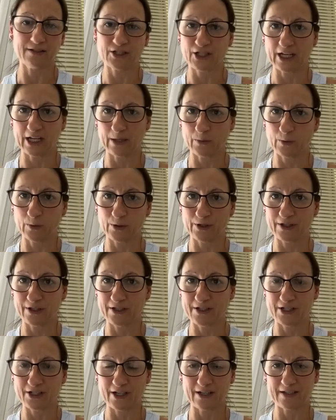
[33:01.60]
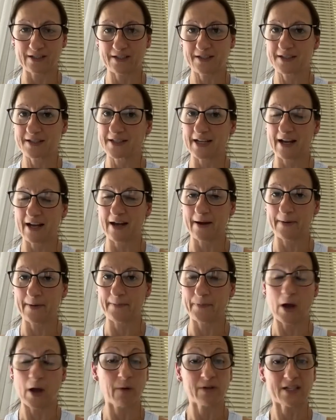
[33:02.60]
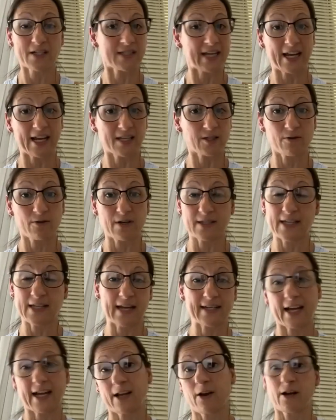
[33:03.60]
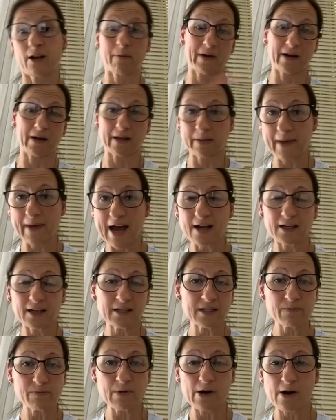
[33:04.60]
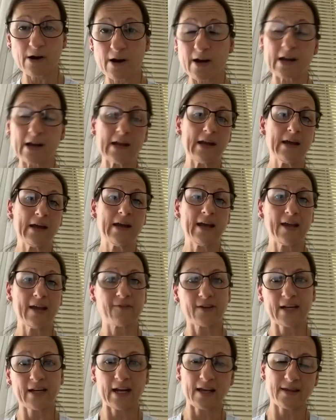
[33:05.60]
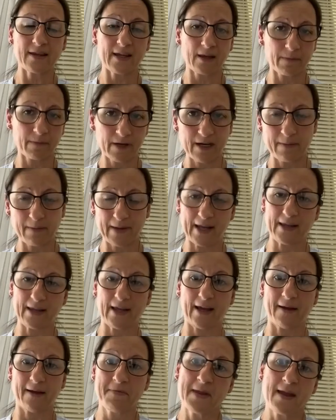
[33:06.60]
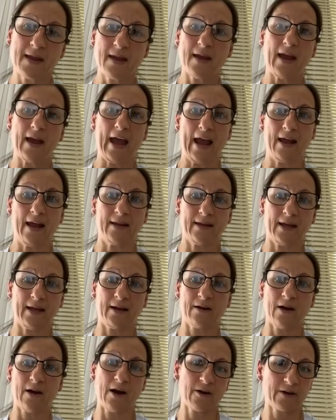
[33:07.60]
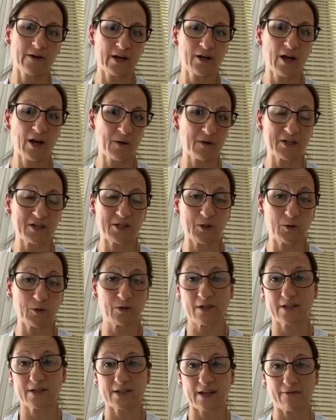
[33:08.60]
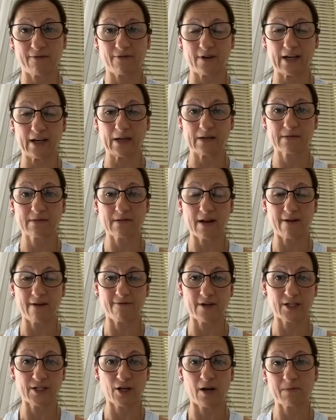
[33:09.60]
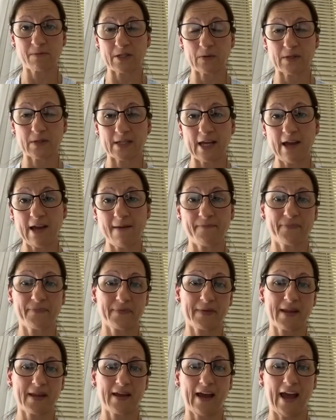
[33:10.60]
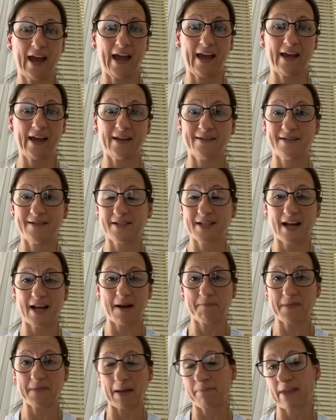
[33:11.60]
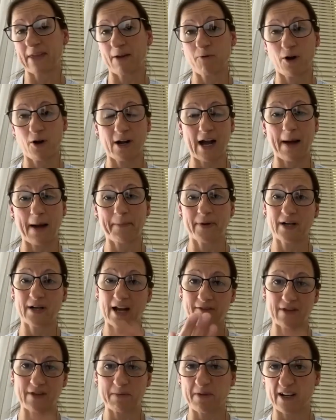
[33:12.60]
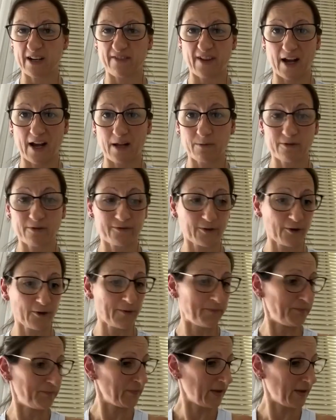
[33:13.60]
she would just I would just text her on a Saturday going, I'm at the market tomorrow. If you need anything, I'm going to be there. And then I already know what she orders every time she was there. And yep, they rock up and I have their bread available for